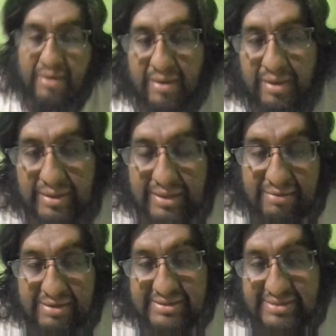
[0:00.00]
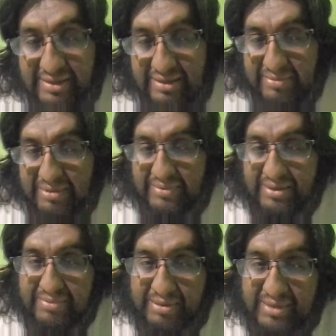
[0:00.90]
And now let's talk about
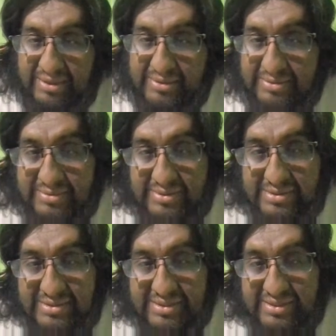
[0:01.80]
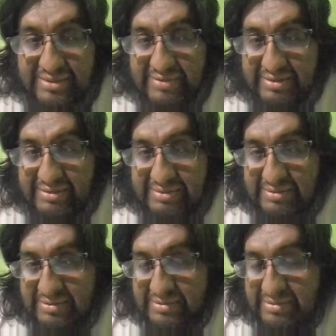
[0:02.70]
blah blah blah. Associative data
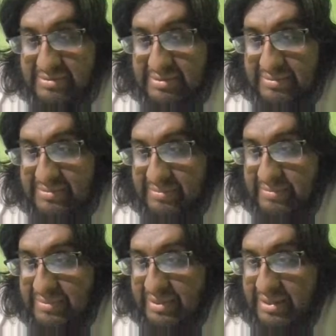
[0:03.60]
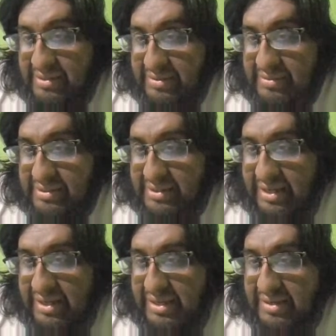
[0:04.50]
structures. The
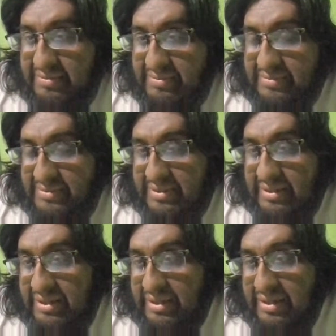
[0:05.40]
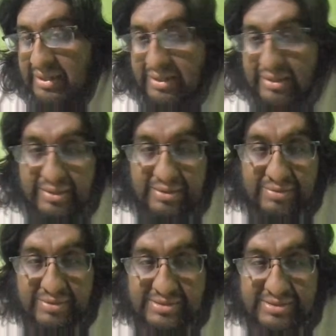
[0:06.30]
key
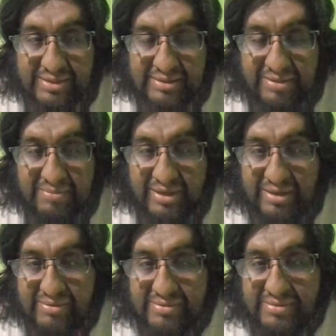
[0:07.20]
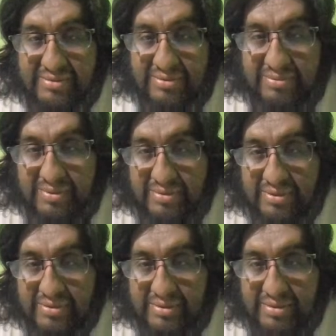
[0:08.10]
to certain values.
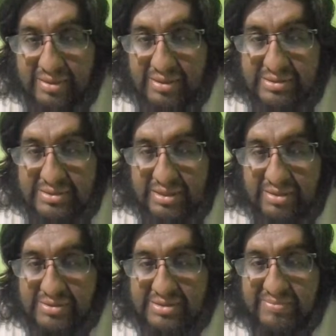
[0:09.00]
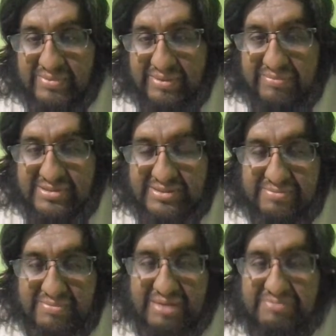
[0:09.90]
It's the concept is
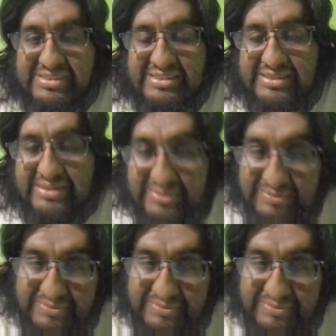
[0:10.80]
maps.